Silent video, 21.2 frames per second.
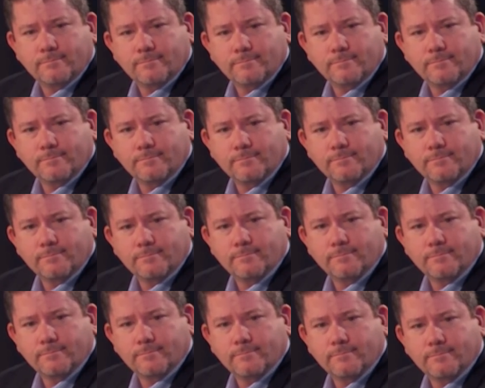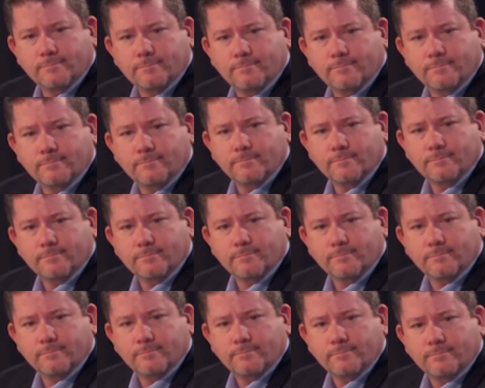
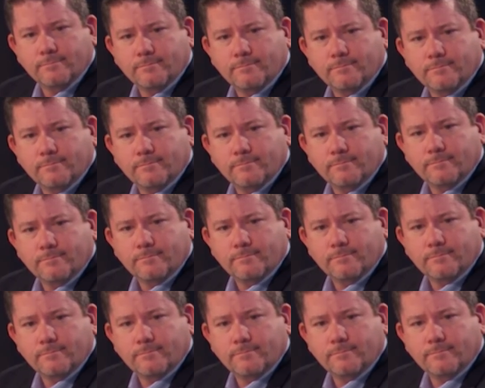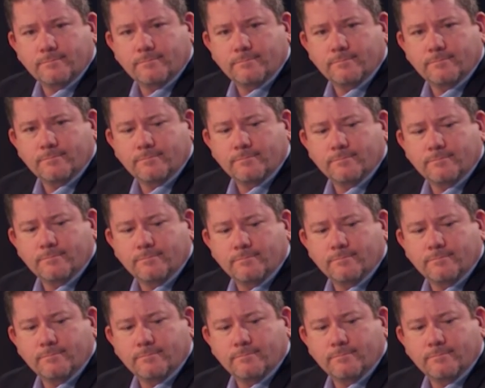This person isn't speaking.